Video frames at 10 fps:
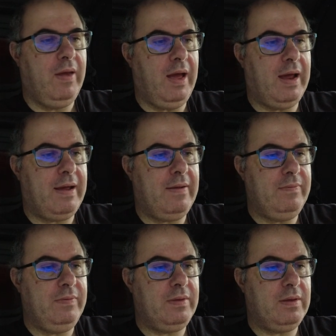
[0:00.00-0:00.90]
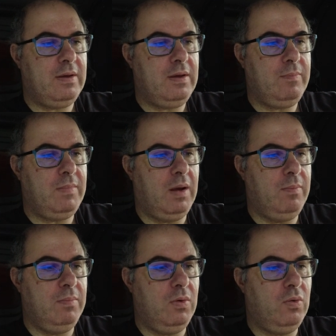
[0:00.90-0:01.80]
and
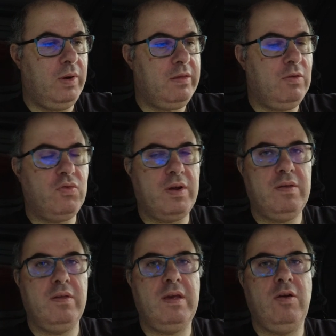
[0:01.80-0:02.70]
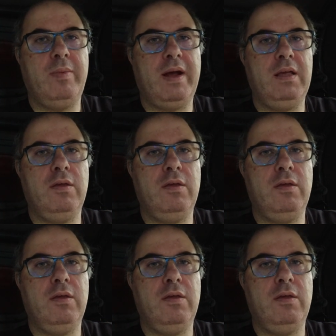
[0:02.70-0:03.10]
I'm always interested to hear about